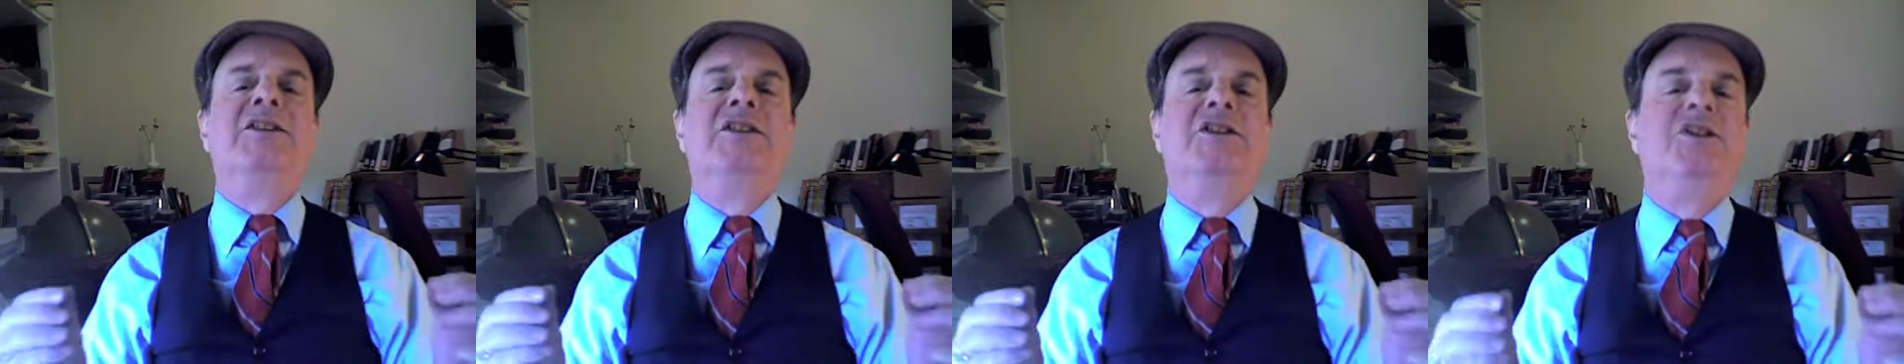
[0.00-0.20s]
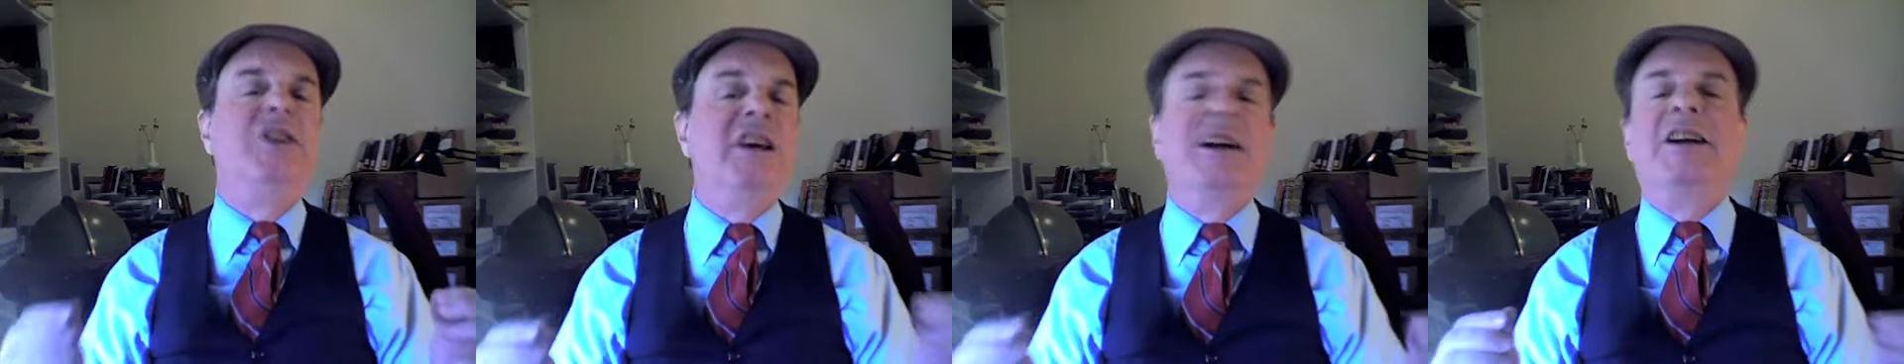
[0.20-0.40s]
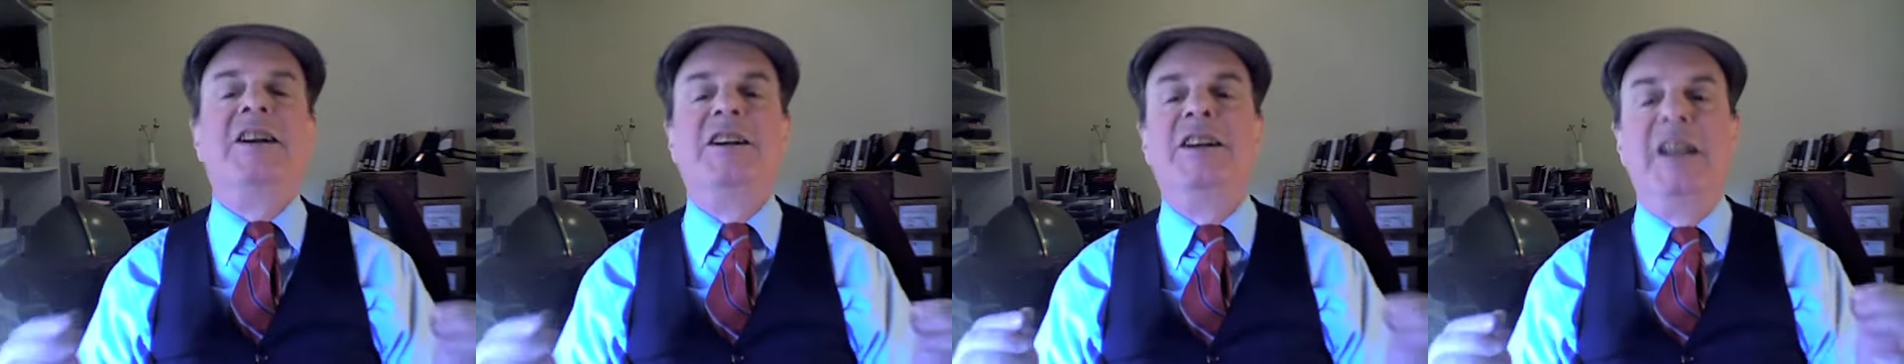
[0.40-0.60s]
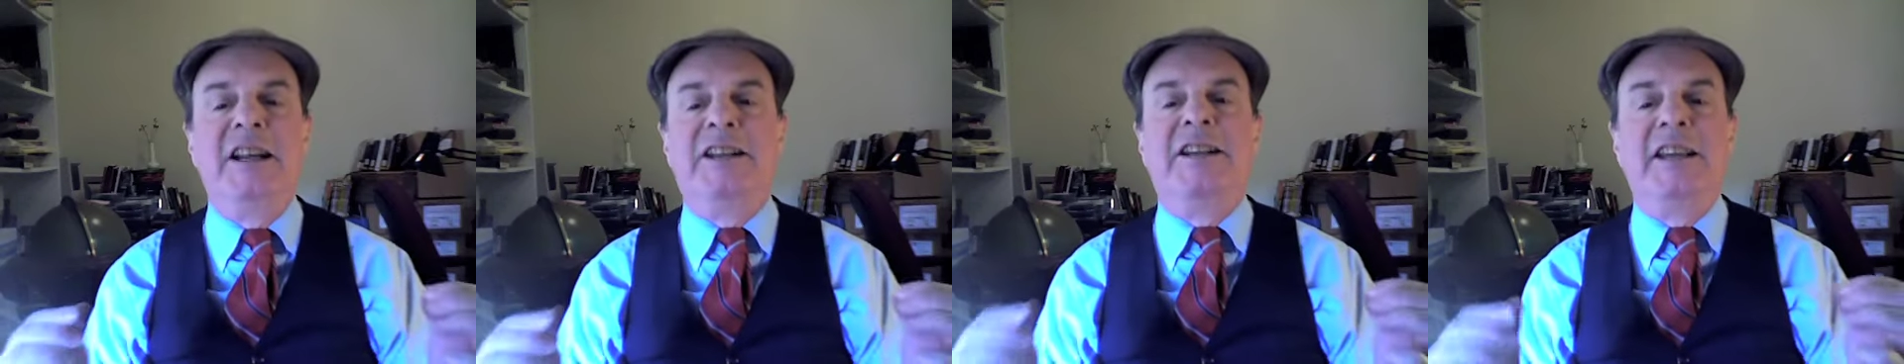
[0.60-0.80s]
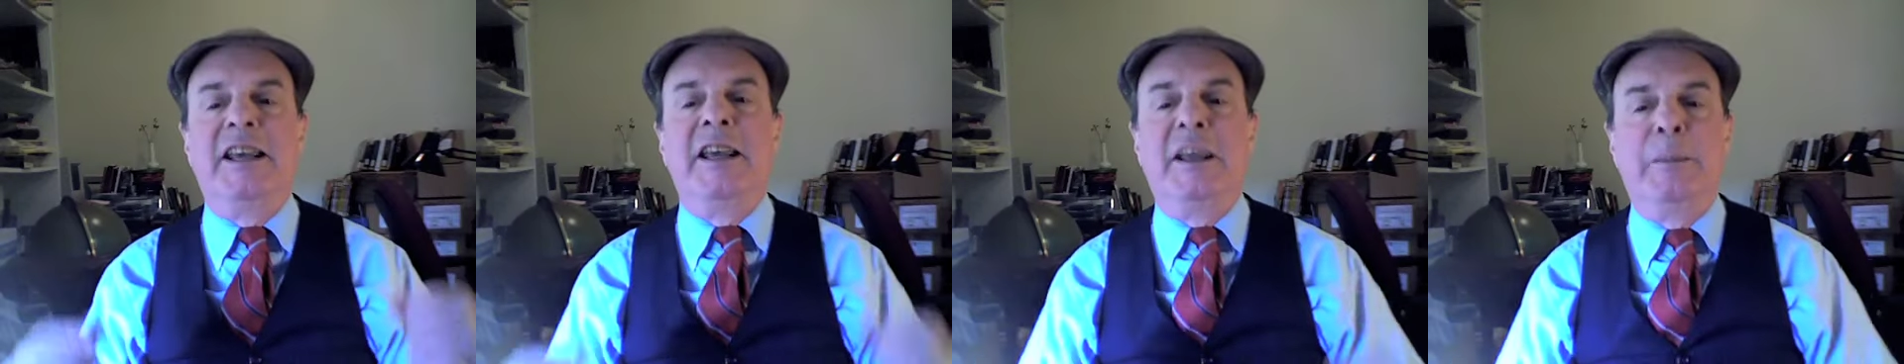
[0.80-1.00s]

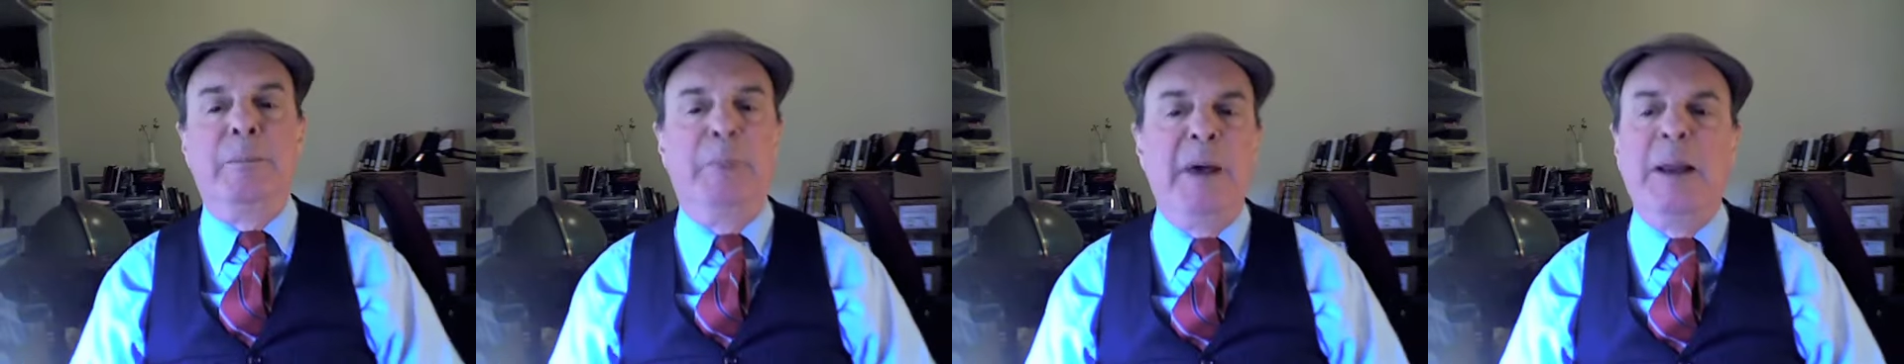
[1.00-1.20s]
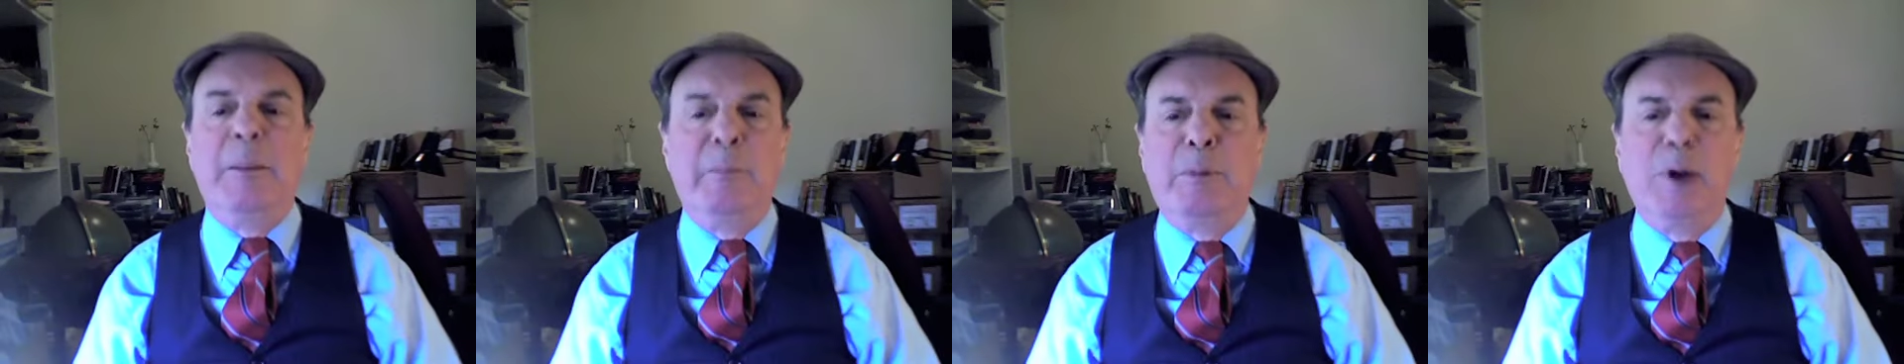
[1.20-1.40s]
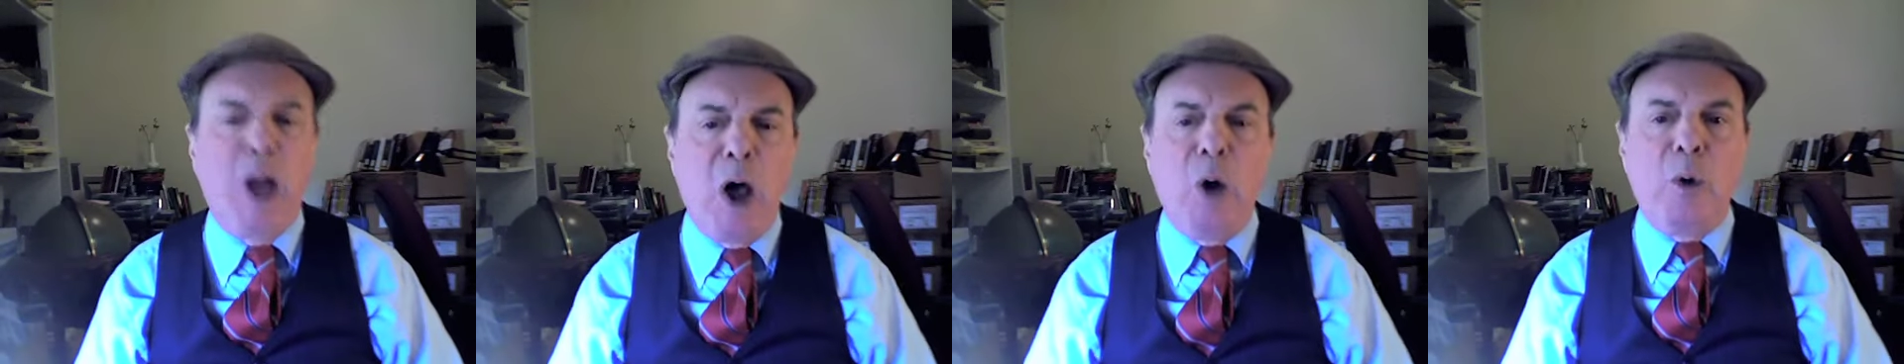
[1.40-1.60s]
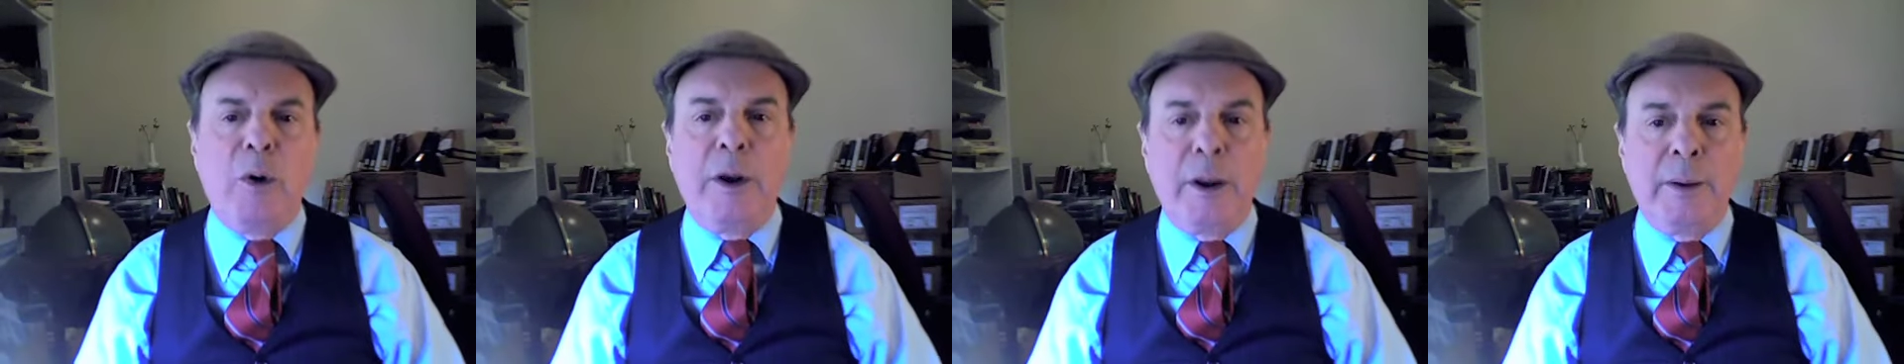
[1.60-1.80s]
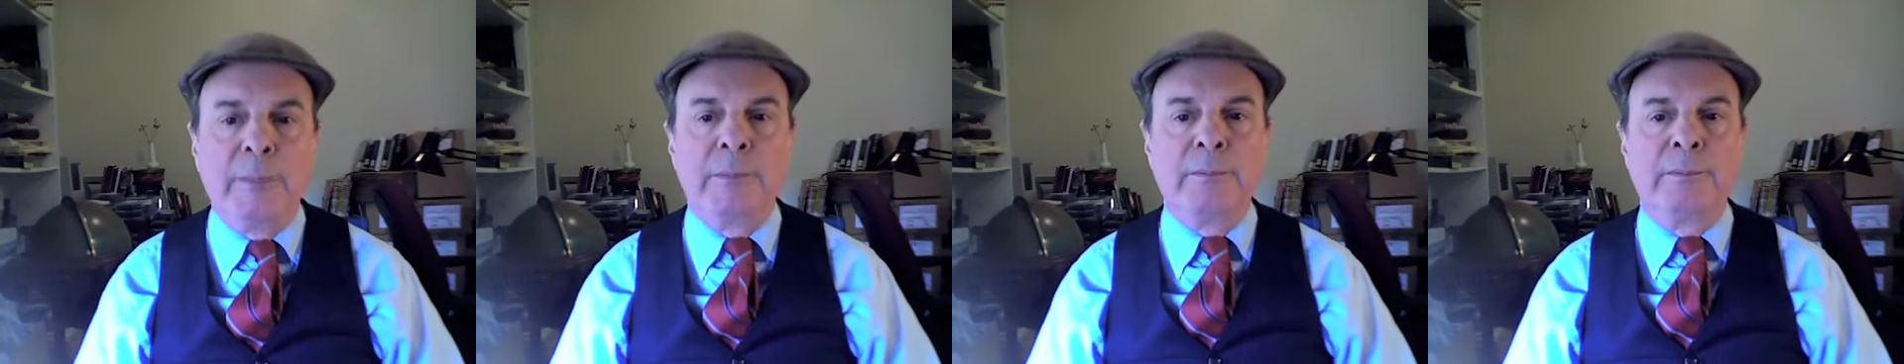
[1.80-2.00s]
dignity been blown.